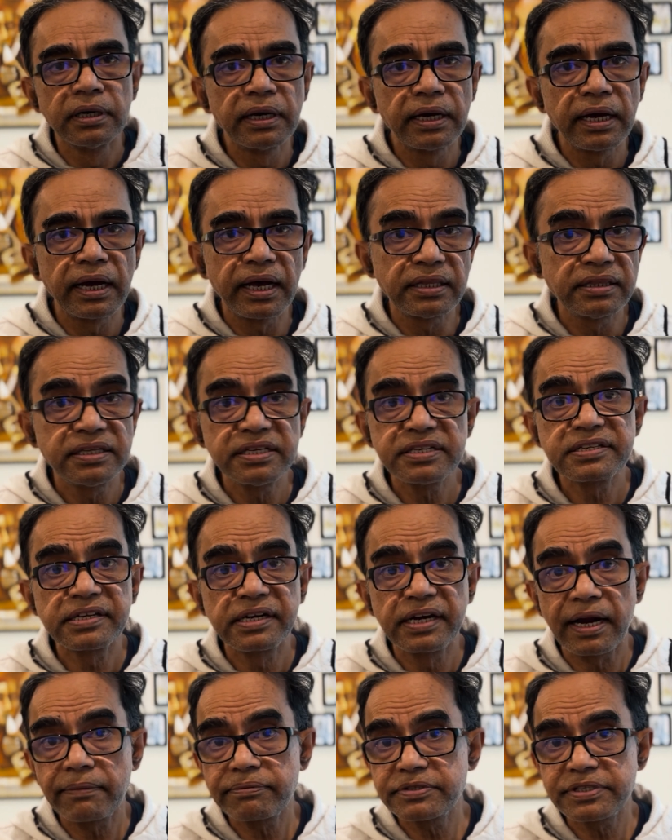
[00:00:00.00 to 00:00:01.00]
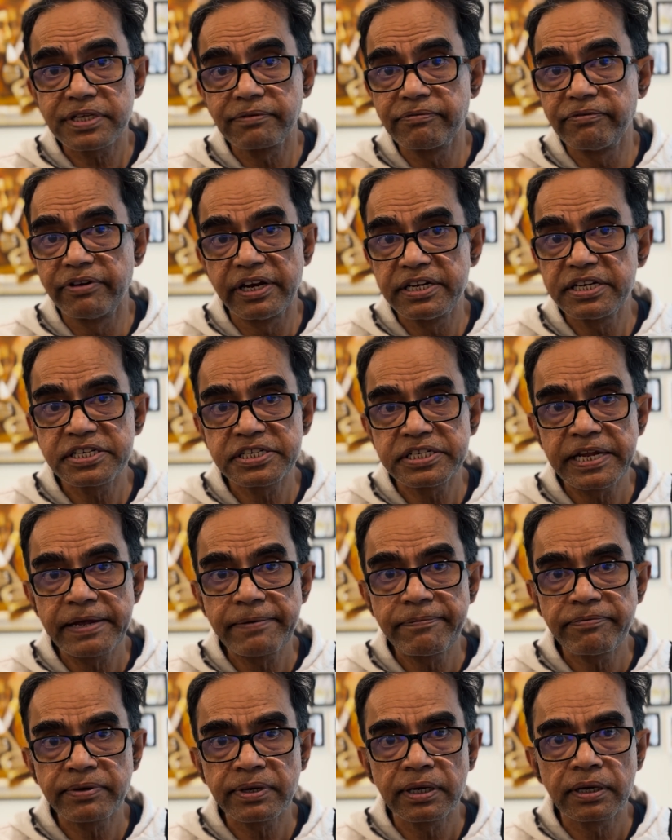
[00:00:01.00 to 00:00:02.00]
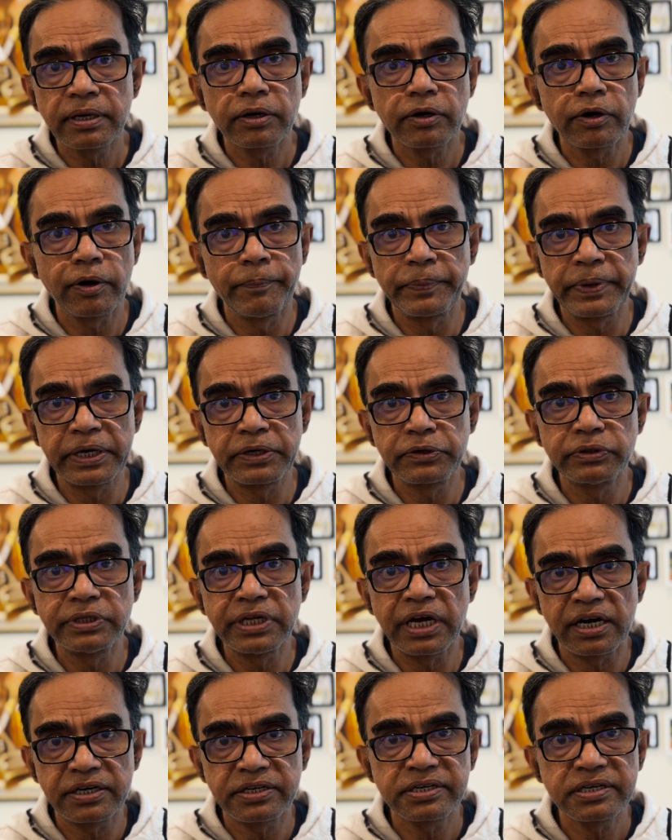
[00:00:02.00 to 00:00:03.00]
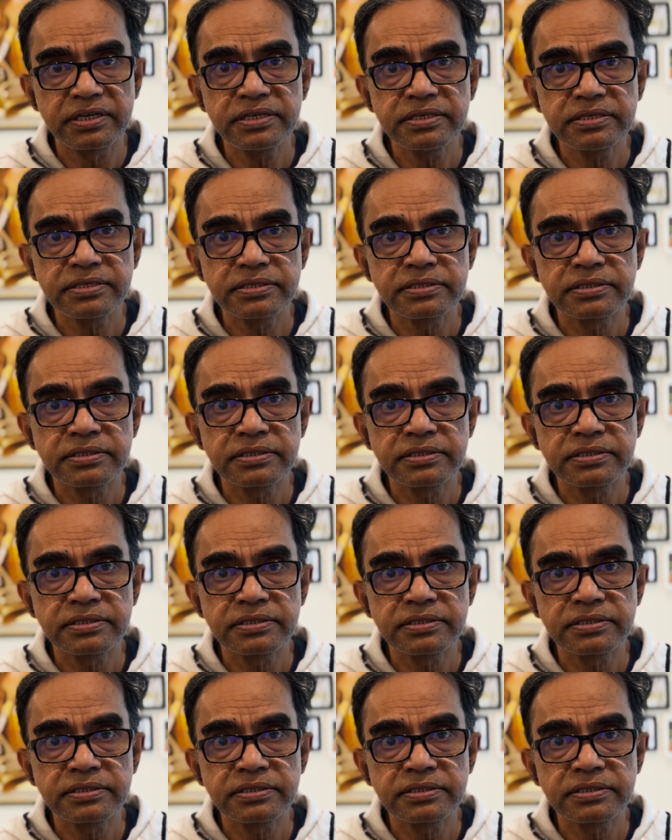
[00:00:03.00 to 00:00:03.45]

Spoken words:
And these grafts are very stiff compared to the arteries,